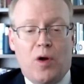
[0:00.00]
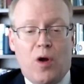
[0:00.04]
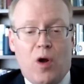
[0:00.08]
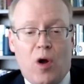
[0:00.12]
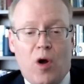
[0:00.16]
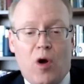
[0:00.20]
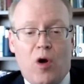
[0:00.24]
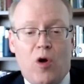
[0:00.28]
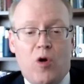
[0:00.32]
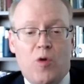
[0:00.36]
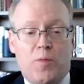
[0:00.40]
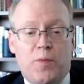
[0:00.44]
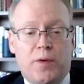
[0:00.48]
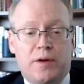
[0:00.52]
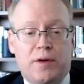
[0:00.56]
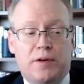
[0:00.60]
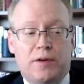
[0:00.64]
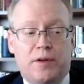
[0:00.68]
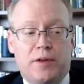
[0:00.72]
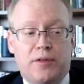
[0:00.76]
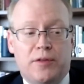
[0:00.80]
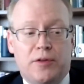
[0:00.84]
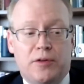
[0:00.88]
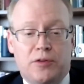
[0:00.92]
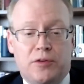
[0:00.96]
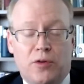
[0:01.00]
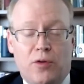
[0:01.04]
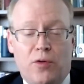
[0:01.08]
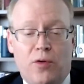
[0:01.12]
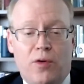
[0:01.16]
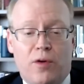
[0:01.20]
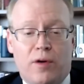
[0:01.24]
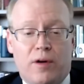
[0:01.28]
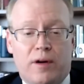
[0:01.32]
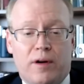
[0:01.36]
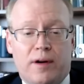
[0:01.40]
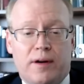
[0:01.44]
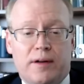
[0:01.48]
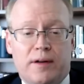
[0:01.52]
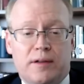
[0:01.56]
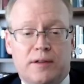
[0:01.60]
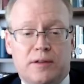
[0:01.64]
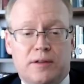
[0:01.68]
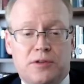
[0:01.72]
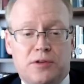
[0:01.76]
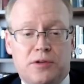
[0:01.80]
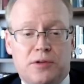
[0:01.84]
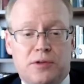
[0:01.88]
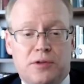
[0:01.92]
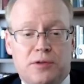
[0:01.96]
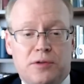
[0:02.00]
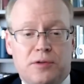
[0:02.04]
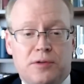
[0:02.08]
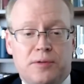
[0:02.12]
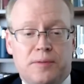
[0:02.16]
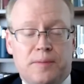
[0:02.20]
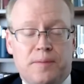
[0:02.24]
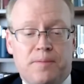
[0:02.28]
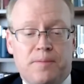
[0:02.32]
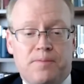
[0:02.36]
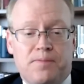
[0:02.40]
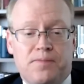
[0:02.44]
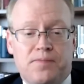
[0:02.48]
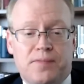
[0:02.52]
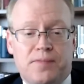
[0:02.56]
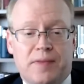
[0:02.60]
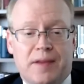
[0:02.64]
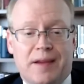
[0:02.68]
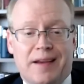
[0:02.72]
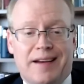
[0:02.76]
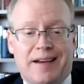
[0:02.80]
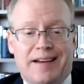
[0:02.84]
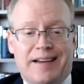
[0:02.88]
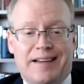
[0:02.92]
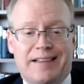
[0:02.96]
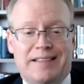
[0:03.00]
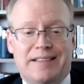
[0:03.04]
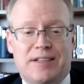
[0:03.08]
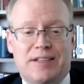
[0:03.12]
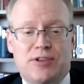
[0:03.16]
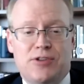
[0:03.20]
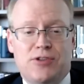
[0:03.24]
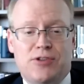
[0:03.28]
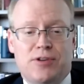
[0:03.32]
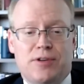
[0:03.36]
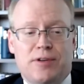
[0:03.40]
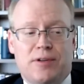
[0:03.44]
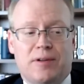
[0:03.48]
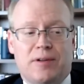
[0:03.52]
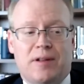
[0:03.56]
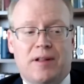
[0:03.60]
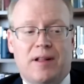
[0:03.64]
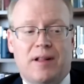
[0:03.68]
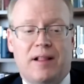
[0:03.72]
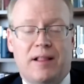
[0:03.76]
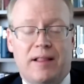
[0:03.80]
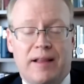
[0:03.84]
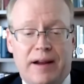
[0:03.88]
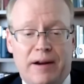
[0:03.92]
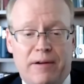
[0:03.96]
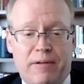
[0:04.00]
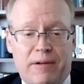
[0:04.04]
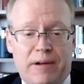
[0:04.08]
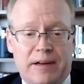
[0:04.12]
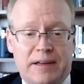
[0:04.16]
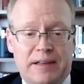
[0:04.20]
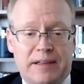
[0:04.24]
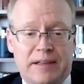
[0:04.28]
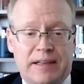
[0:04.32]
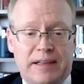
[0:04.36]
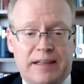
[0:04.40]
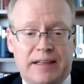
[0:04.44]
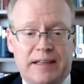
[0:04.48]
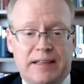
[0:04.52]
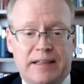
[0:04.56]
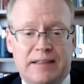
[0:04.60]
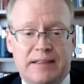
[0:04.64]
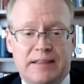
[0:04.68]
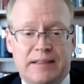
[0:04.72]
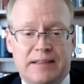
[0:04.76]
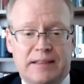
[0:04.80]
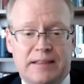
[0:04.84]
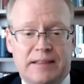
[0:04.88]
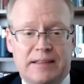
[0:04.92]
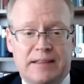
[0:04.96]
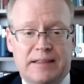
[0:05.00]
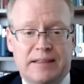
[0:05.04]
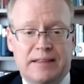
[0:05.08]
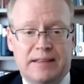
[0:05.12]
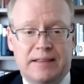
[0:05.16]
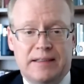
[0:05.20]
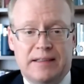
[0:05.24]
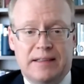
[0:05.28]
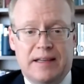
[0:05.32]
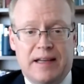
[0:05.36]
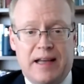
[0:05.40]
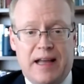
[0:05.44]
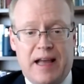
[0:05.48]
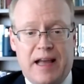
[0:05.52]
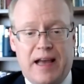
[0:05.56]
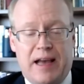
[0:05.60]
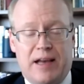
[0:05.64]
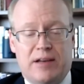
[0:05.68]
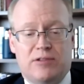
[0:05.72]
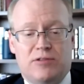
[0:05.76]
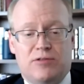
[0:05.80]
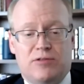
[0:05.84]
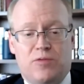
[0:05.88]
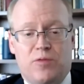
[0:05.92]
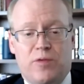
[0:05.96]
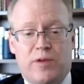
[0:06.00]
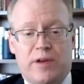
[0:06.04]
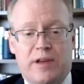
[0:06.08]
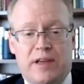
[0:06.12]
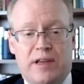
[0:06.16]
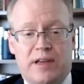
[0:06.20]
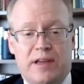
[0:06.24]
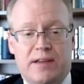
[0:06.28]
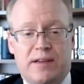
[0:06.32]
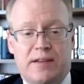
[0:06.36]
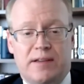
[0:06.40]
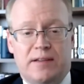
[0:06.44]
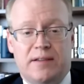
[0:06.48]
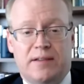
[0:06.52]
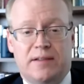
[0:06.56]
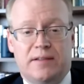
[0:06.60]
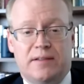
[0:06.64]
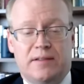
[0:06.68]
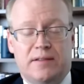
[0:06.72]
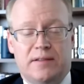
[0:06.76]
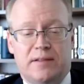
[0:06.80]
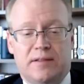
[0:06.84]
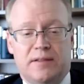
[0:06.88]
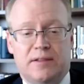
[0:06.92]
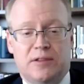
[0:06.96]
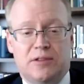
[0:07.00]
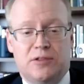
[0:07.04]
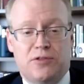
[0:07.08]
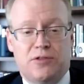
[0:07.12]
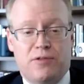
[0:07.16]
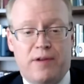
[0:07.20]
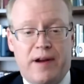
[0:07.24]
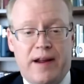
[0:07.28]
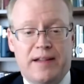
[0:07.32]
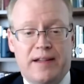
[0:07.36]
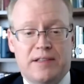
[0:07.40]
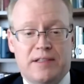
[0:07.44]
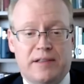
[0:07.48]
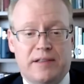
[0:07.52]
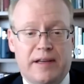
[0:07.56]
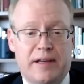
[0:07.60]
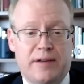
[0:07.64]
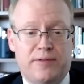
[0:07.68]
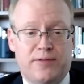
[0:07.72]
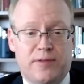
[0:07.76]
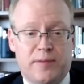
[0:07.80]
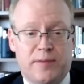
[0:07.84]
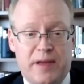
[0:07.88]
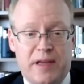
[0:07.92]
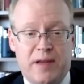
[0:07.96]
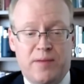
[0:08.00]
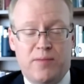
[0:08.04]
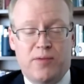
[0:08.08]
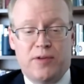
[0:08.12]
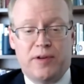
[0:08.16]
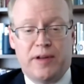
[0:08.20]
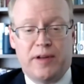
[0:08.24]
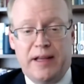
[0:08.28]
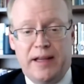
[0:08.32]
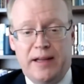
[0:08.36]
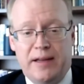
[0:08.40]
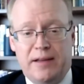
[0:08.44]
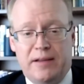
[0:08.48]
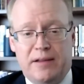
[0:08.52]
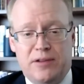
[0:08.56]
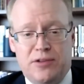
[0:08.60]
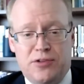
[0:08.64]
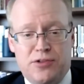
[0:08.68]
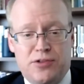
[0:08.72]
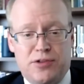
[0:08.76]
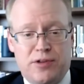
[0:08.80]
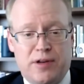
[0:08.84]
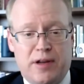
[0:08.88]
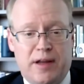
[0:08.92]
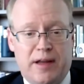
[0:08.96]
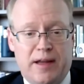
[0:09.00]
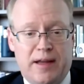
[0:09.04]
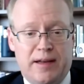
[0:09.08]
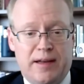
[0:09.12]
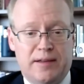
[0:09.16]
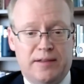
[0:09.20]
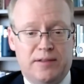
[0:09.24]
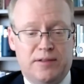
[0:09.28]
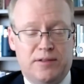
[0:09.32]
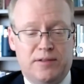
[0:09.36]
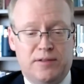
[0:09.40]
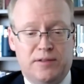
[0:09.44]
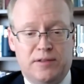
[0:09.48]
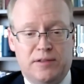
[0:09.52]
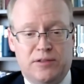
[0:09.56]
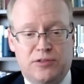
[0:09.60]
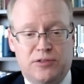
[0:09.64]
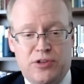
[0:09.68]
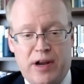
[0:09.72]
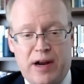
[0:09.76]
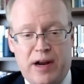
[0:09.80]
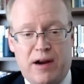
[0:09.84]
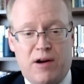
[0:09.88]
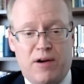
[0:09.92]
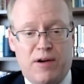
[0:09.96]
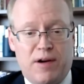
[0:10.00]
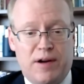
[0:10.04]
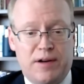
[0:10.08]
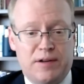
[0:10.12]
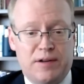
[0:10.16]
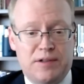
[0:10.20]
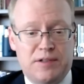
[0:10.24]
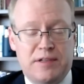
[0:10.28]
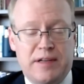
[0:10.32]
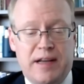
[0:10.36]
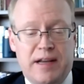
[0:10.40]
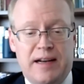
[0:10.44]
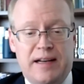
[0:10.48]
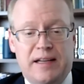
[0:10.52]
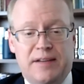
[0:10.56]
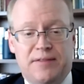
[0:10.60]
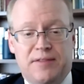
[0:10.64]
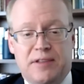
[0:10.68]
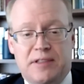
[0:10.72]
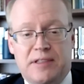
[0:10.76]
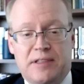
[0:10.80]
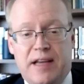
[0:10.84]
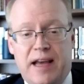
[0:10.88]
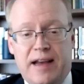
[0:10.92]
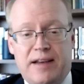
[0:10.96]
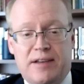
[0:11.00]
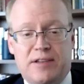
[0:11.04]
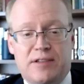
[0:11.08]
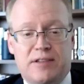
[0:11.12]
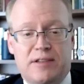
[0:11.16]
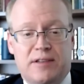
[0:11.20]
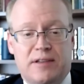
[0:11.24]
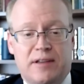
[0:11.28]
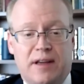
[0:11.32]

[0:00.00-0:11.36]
open the door to additional clarity as we translate from Hebrew to English and check our understanding of the text,